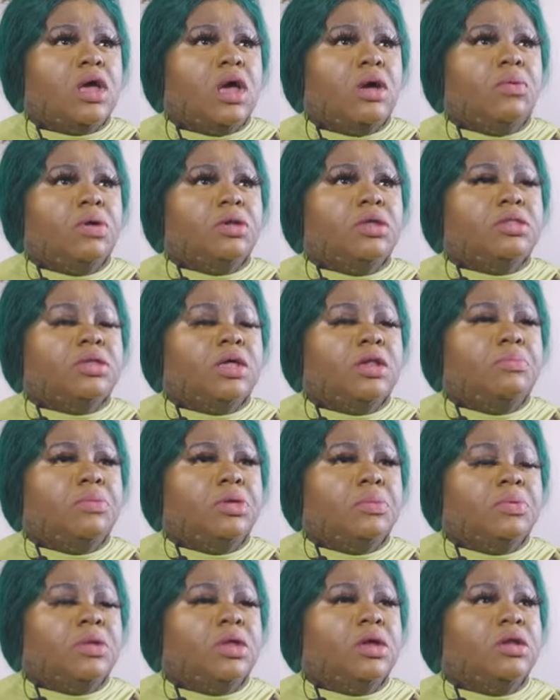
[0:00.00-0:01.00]
I want to tell
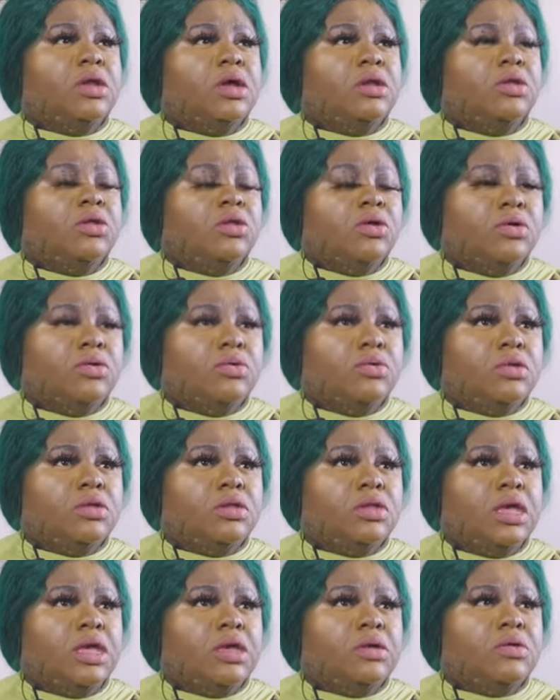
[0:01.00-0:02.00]
people they're not
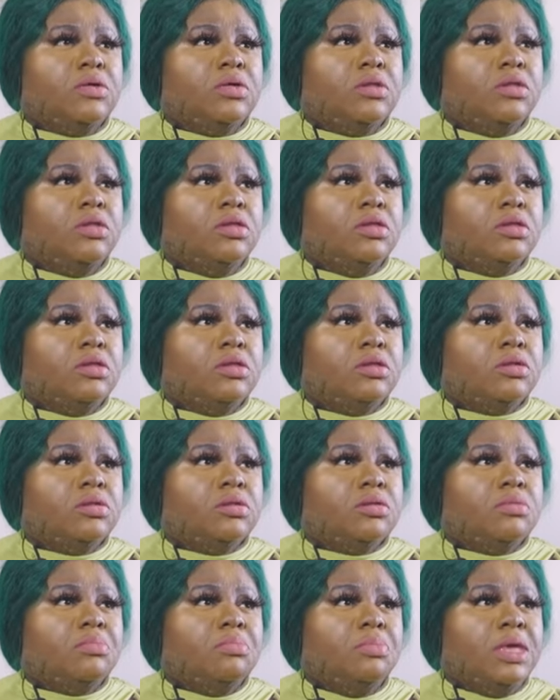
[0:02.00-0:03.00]
alone. They could
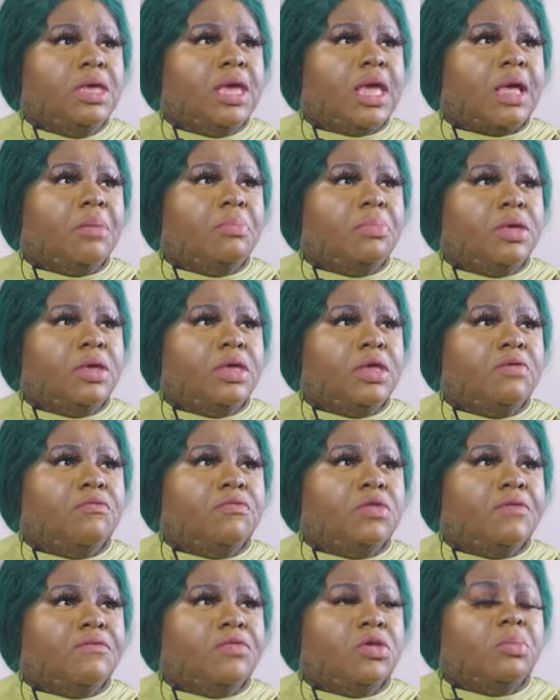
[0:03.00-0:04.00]
be happy
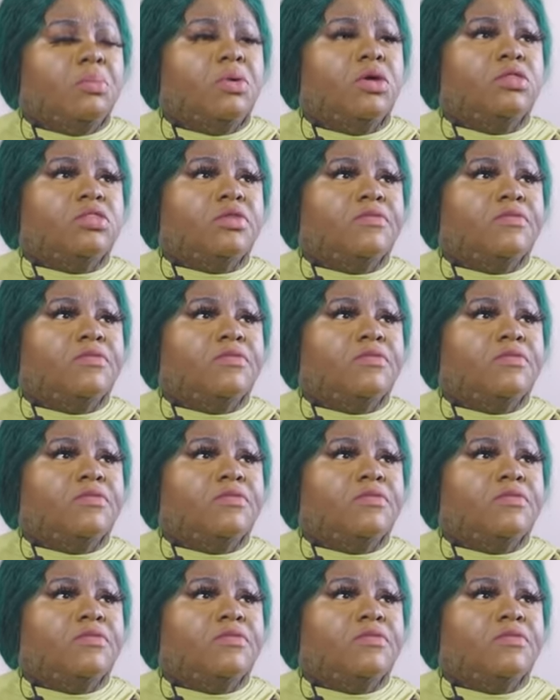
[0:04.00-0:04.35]
even if they're a burn